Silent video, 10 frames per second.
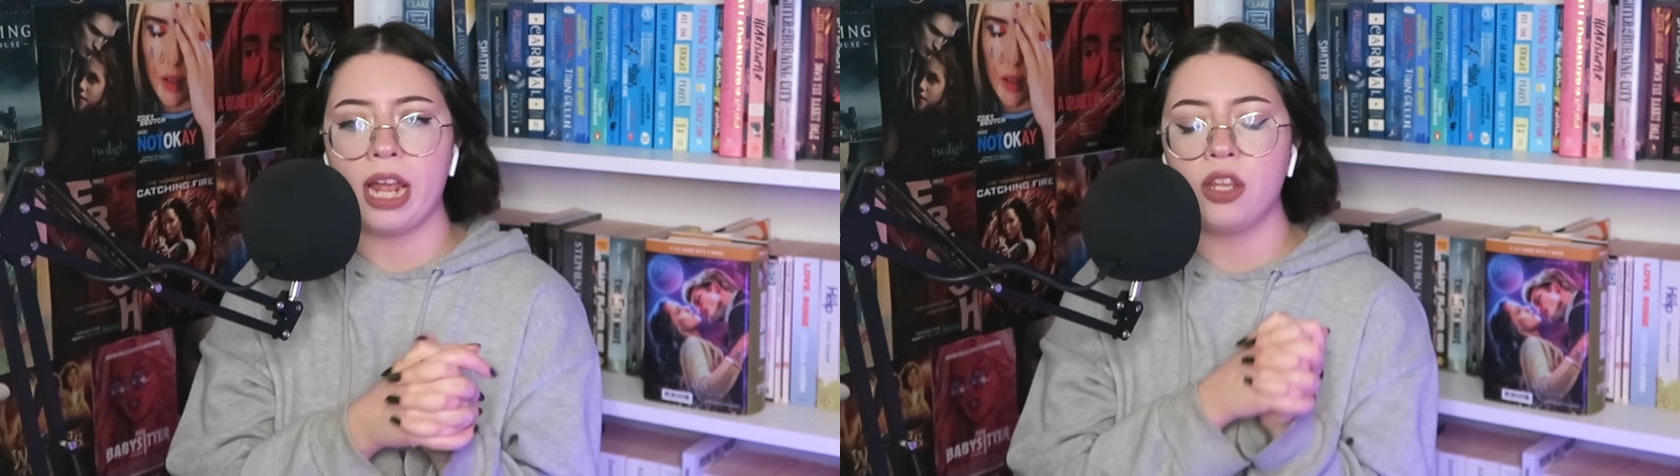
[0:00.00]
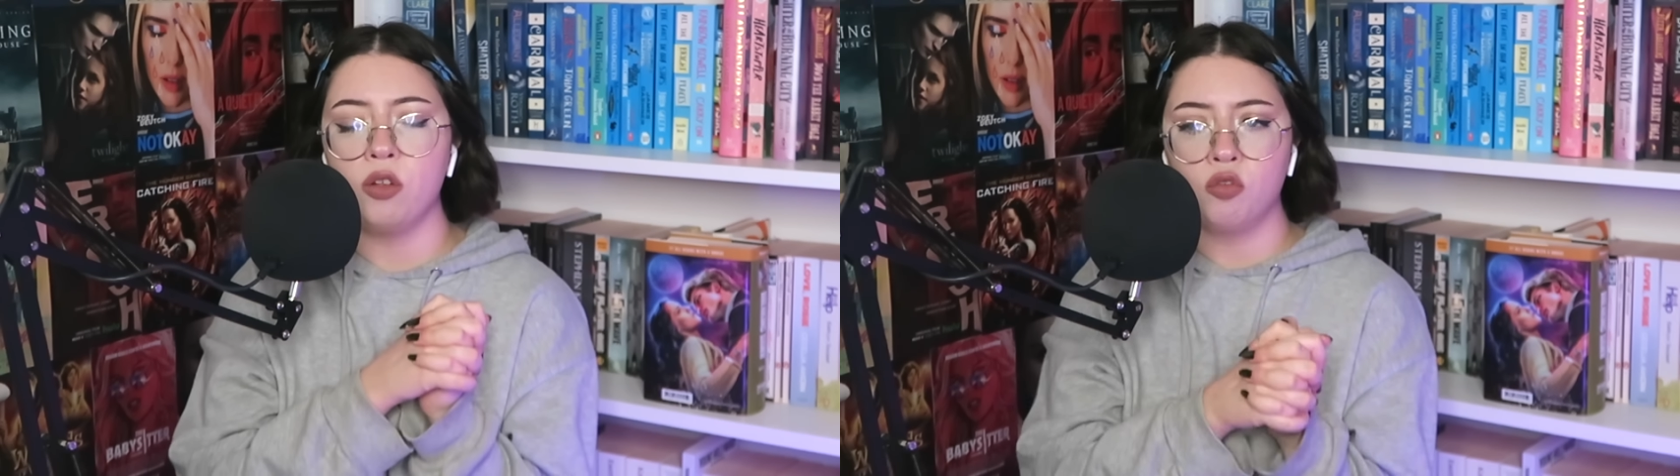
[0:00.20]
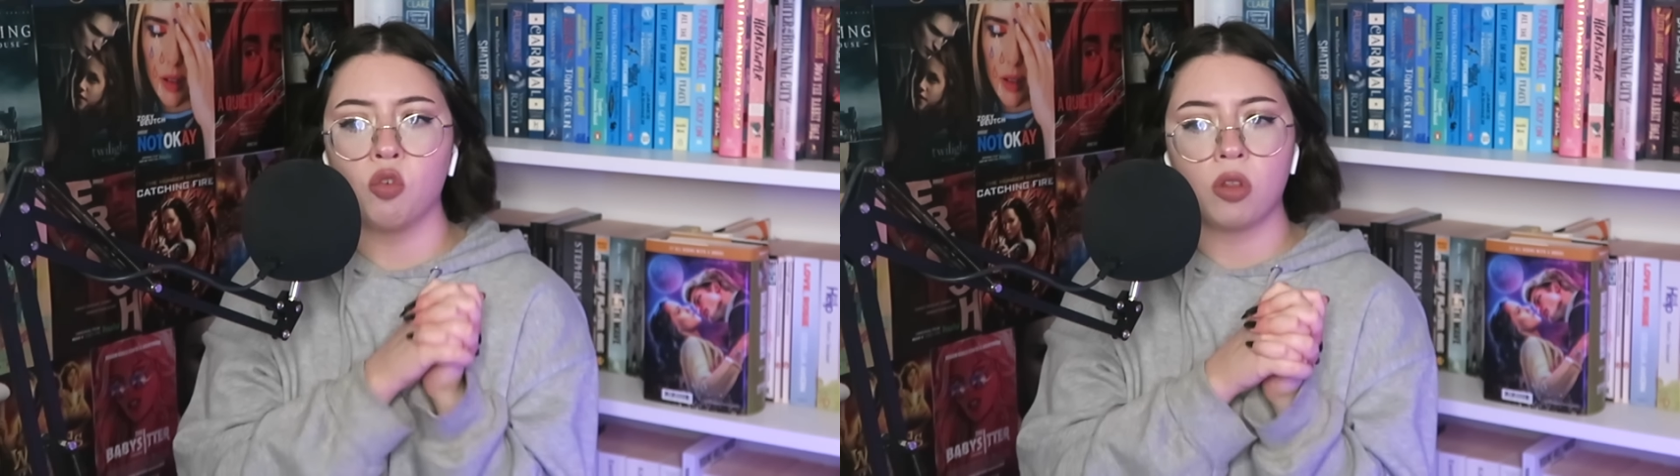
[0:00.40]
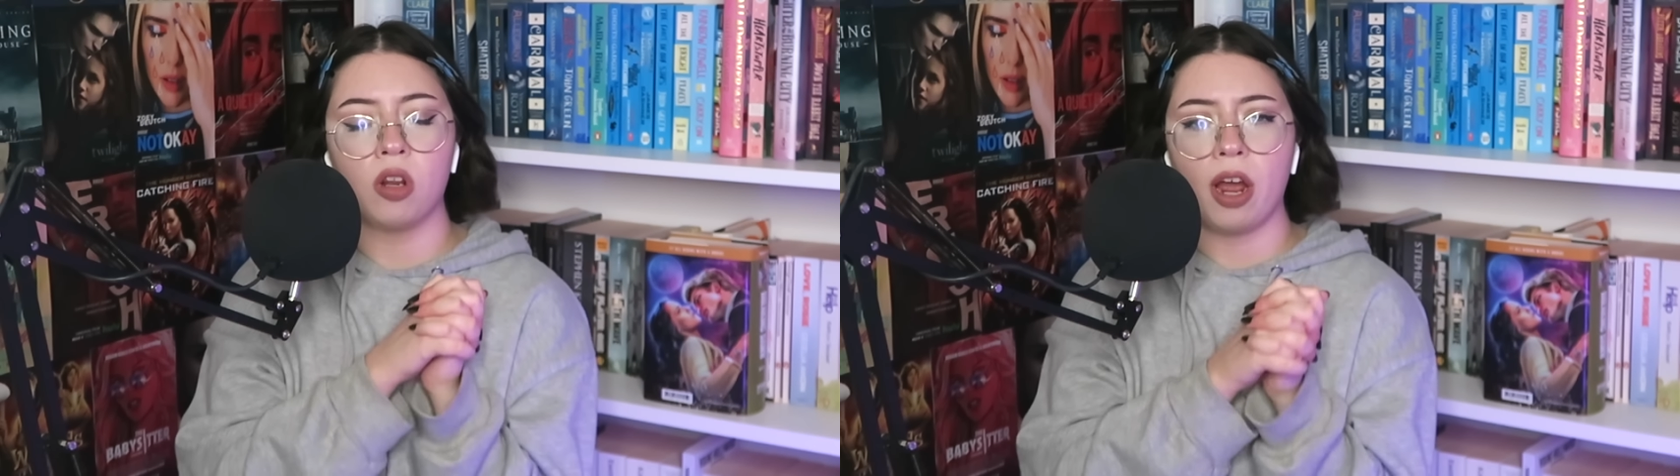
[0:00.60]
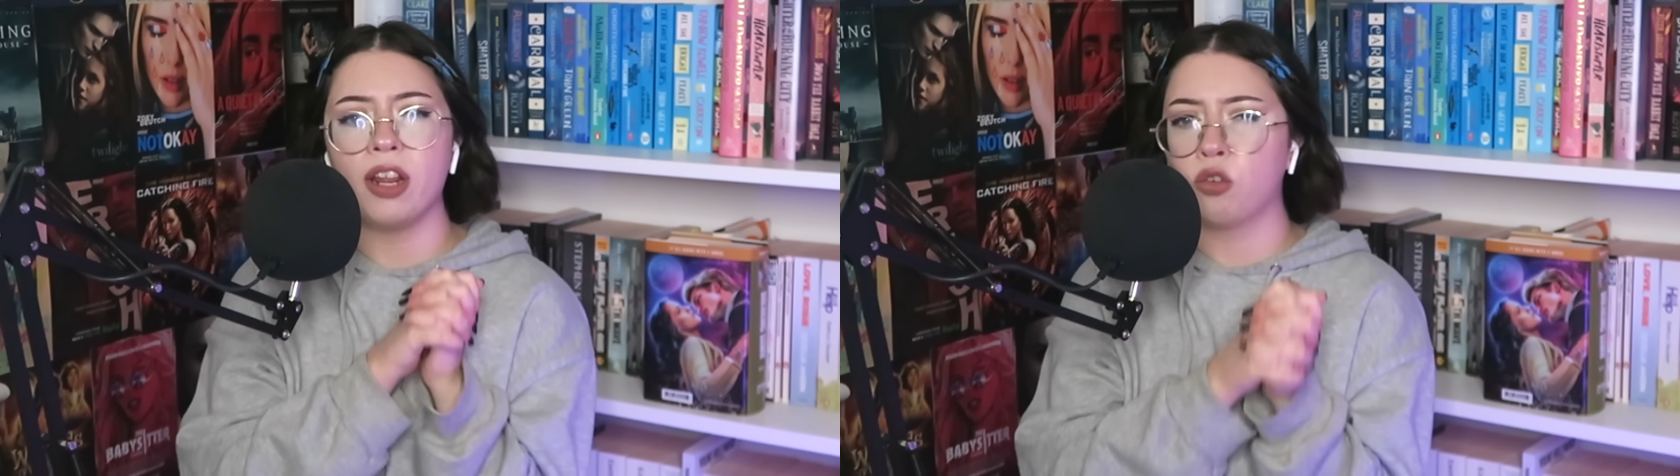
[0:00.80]
and you draw the
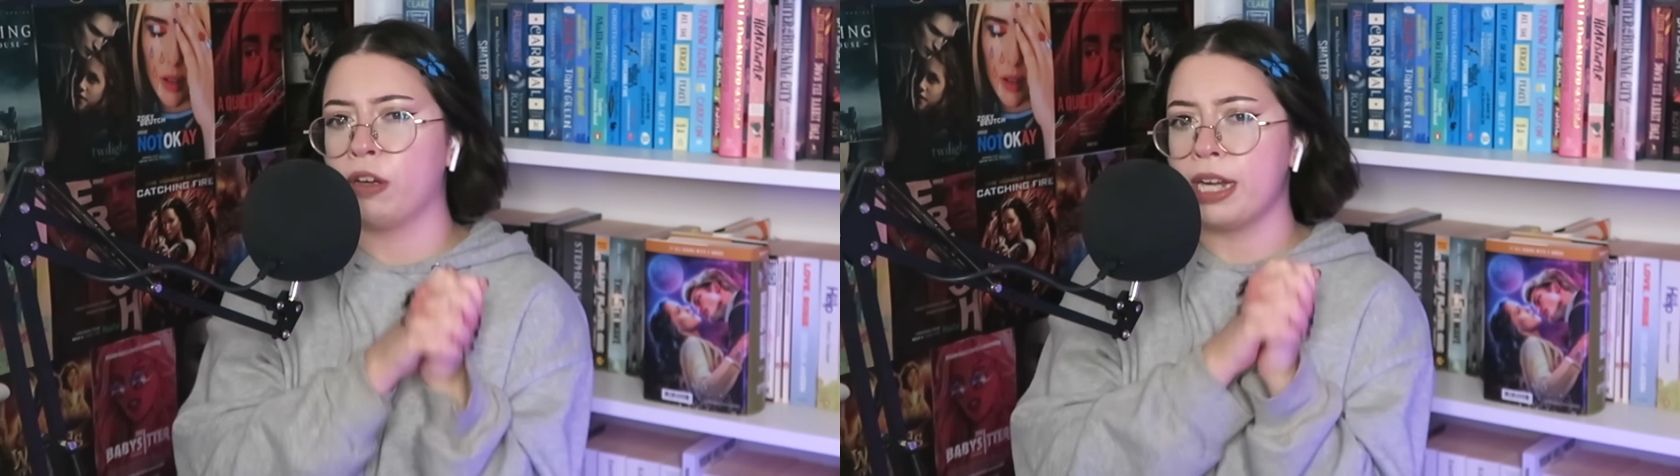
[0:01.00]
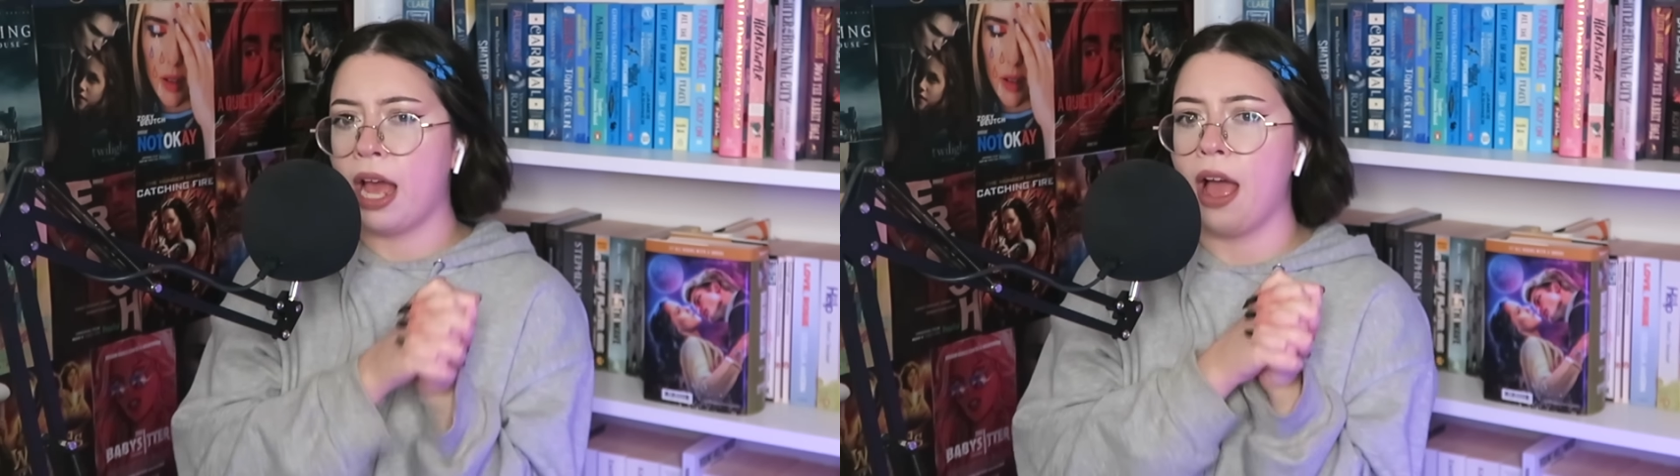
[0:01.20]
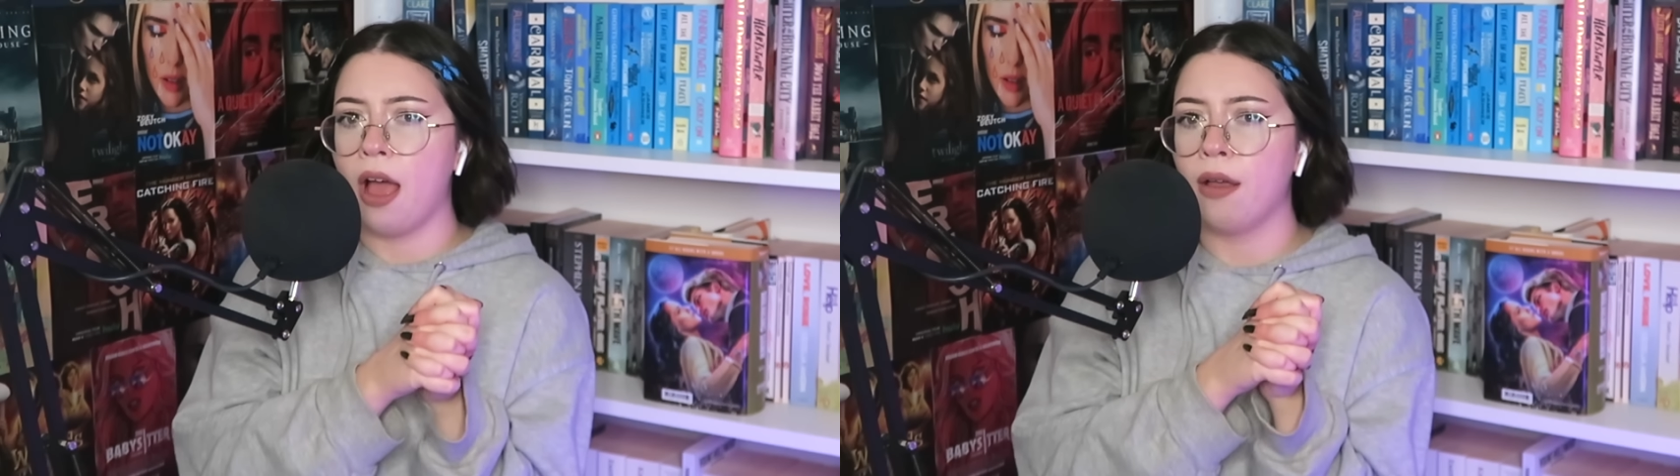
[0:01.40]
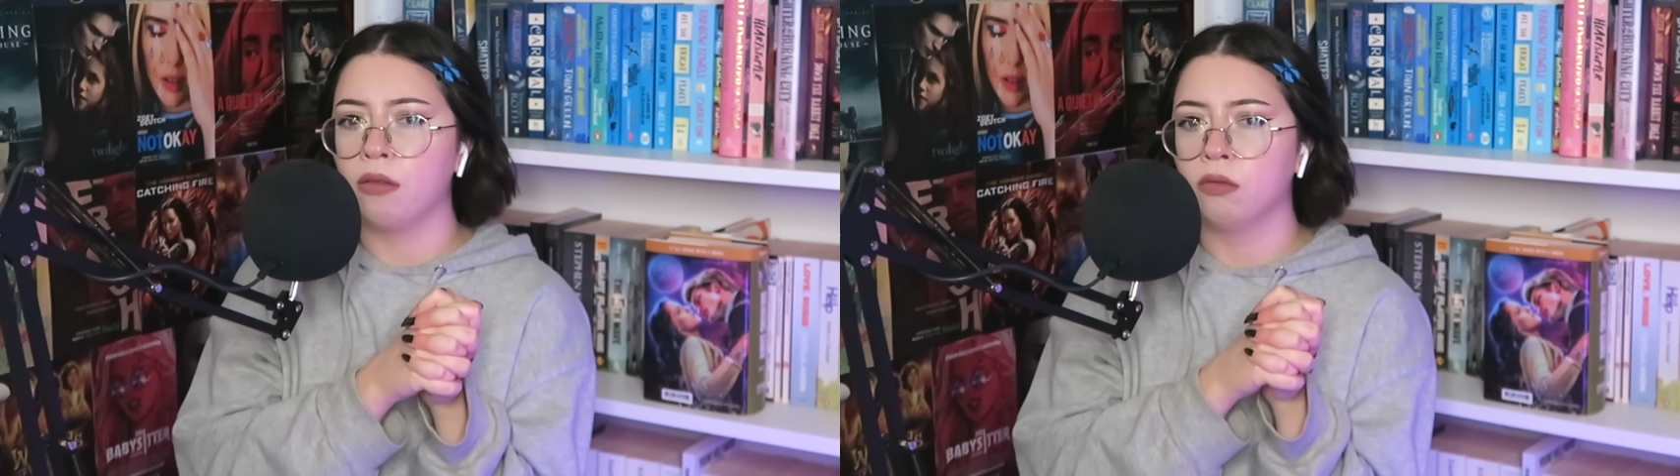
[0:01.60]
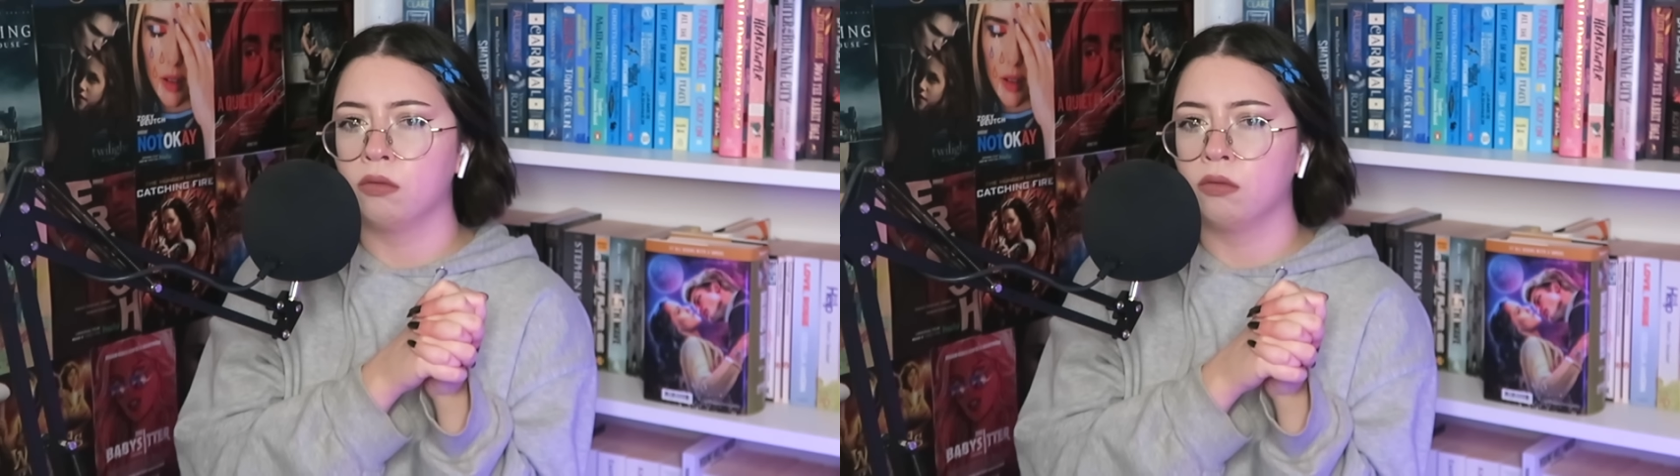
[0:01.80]
line at green hair.